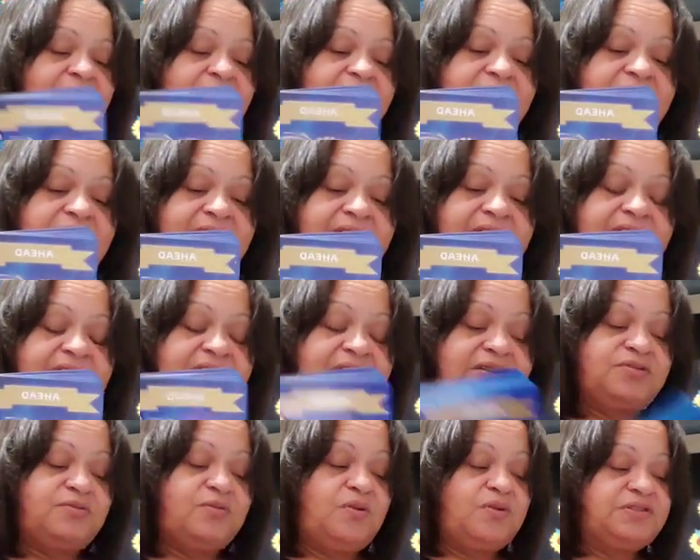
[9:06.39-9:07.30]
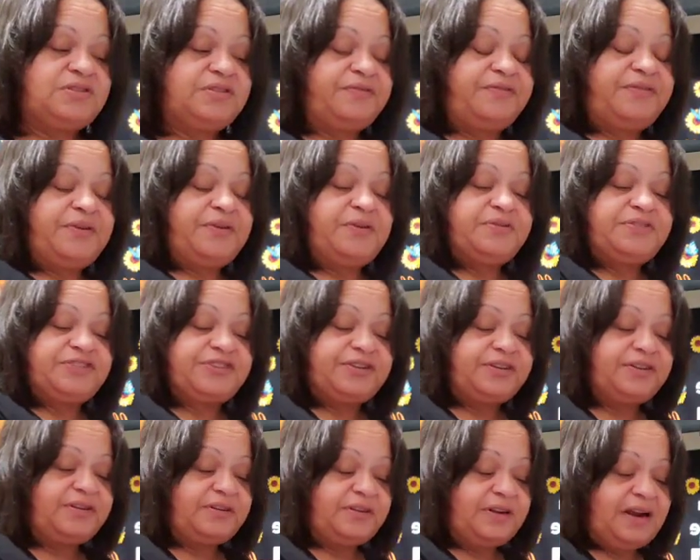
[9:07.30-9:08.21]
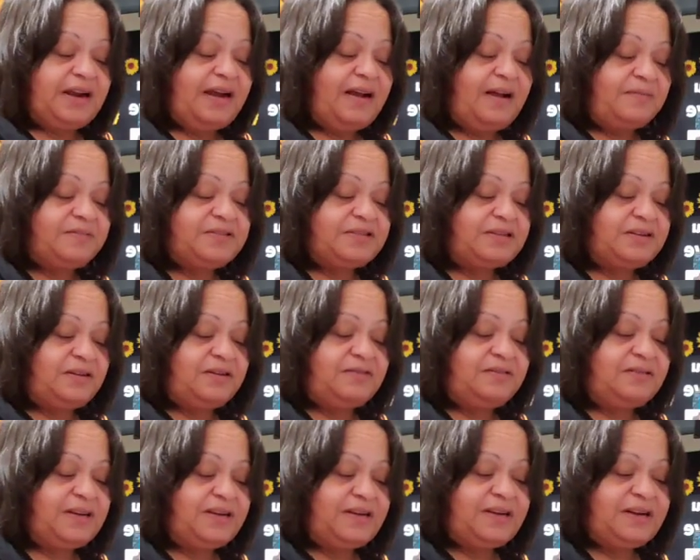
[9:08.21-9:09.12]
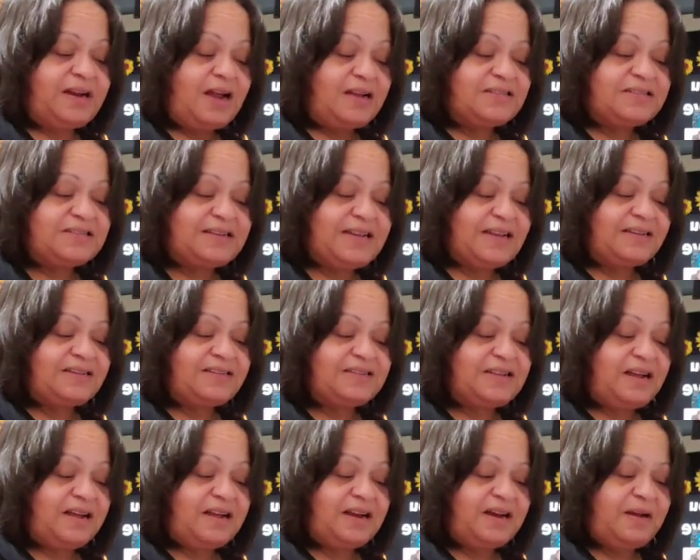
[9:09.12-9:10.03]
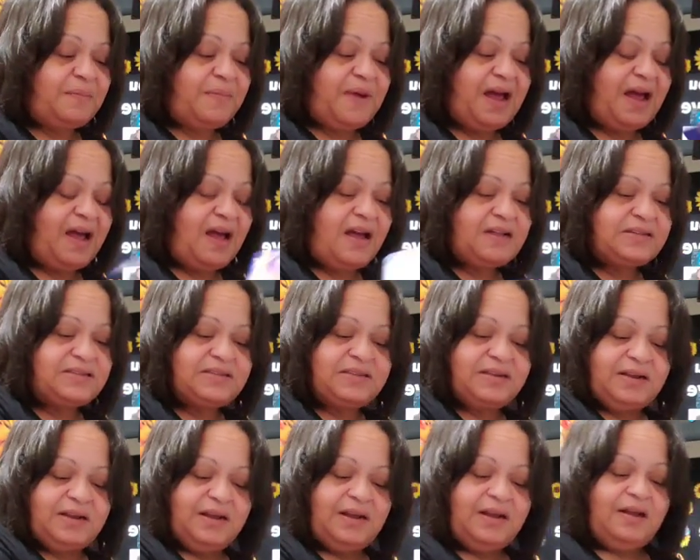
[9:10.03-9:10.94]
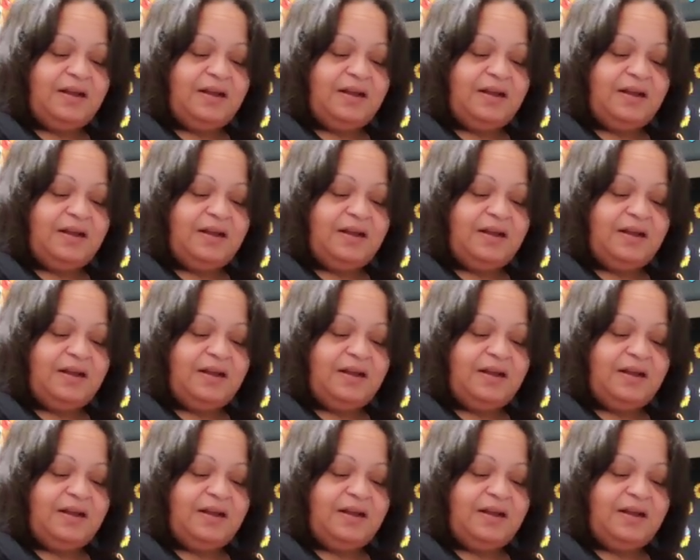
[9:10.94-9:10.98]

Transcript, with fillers: Looking ahead towards the future. Absolutely. Not staying stuck in the past.